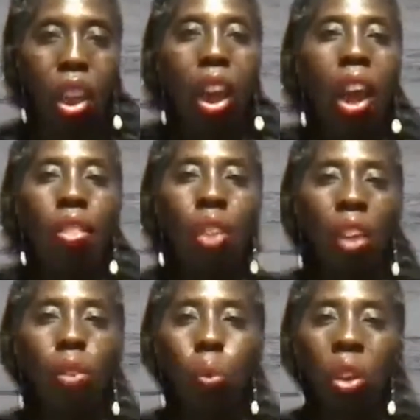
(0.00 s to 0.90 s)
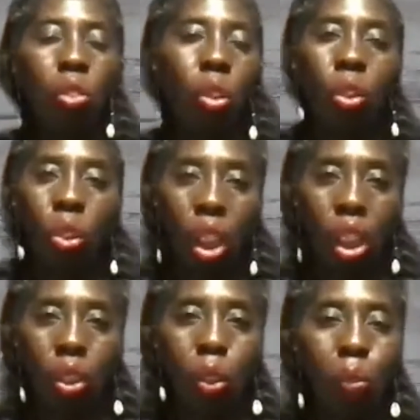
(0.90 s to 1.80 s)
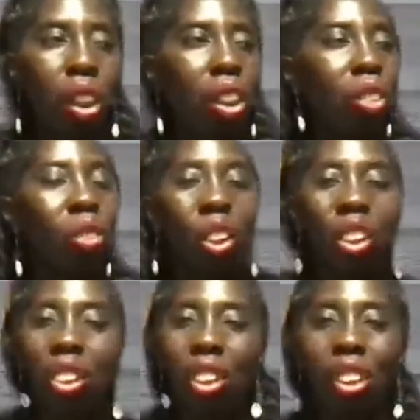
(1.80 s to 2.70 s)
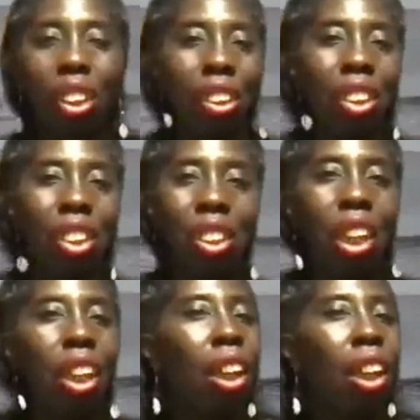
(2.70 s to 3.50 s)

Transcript: And that's what's so critical, because you heard Sister Alecia say,